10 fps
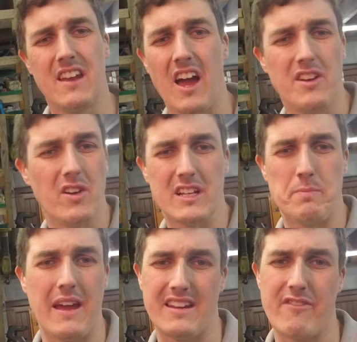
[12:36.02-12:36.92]
I don't
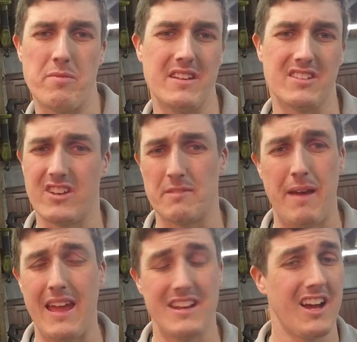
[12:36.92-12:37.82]
expect everybody's going to
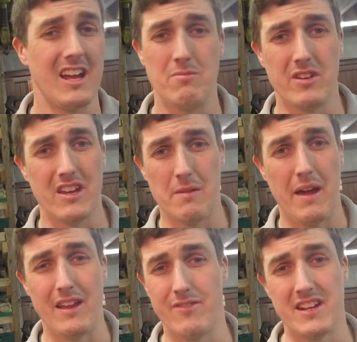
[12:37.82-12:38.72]
pay the kind of money I
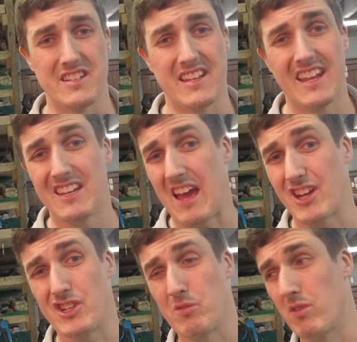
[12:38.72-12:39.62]
paid for this. I think it
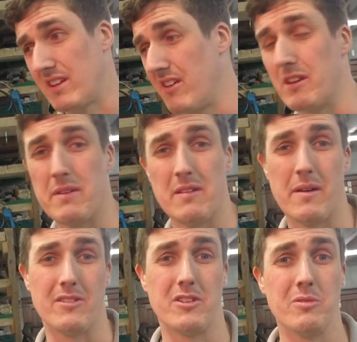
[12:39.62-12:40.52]
actually worked out to have been
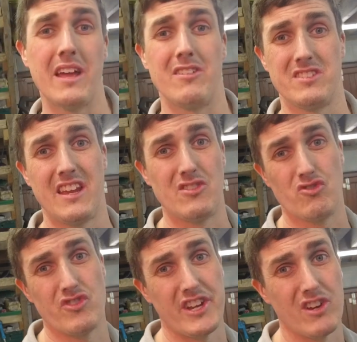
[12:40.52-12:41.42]
about
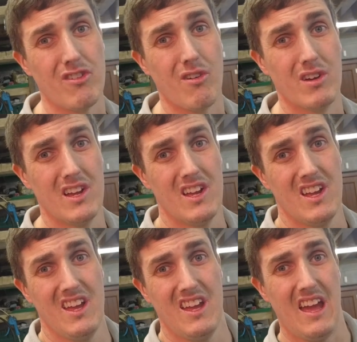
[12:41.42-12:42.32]
€2,800.
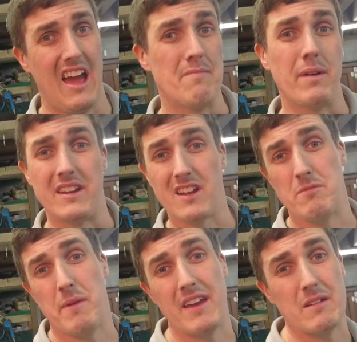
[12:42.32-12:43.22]
By the
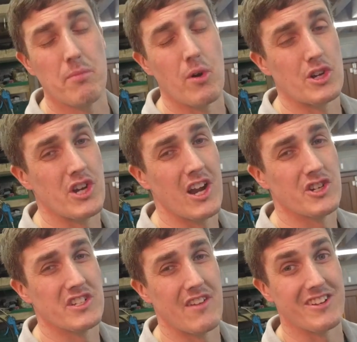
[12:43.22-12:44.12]
time you pay import
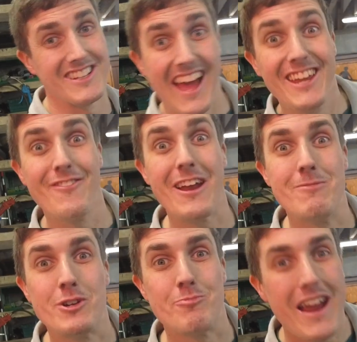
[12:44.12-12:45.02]
charges and everything. Thank you
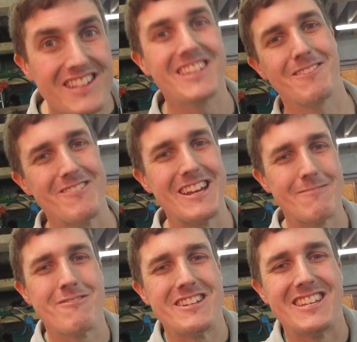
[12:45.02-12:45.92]
very much, Brexit. I
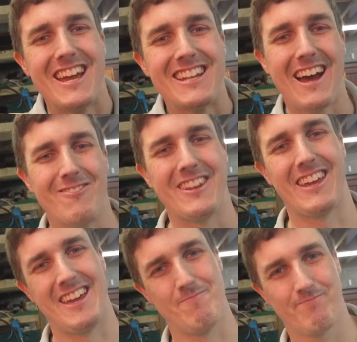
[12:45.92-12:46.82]
really appreciate that one
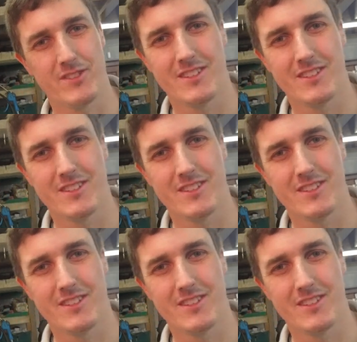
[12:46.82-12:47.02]
again.